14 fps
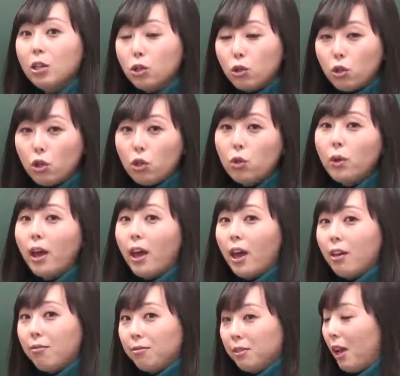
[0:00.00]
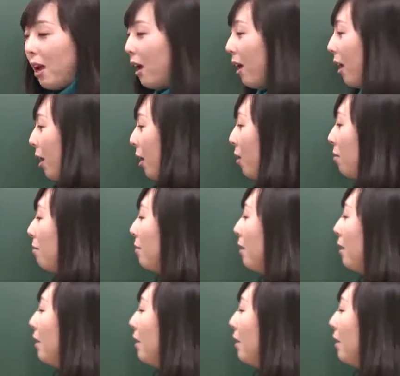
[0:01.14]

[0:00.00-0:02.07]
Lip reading: Do you have time?